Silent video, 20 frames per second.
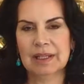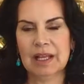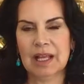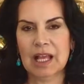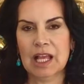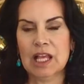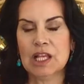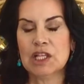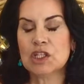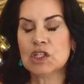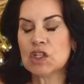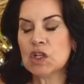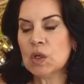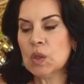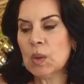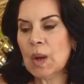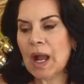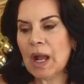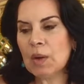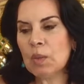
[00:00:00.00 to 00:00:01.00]
So
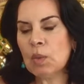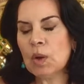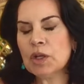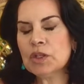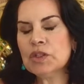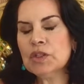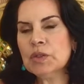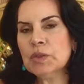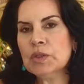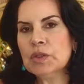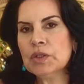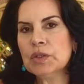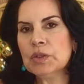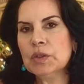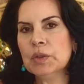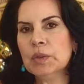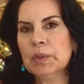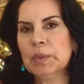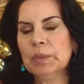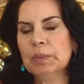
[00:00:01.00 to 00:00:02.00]
I want you
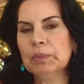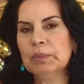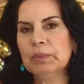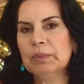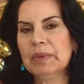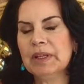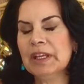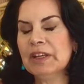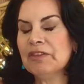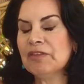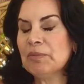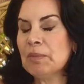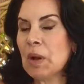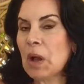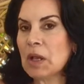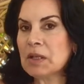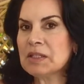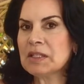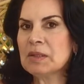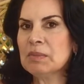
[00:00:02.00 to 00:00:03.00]
to, if
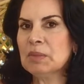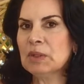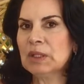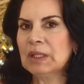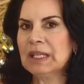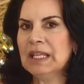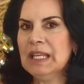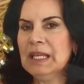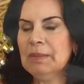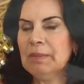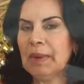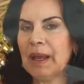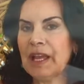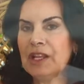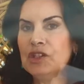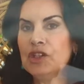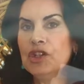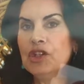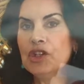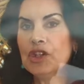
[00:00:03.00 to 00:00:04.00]
possible, keep a
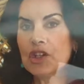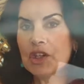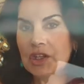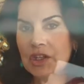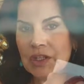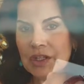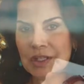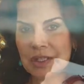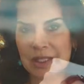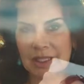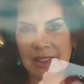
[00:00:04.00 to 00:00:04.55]
journal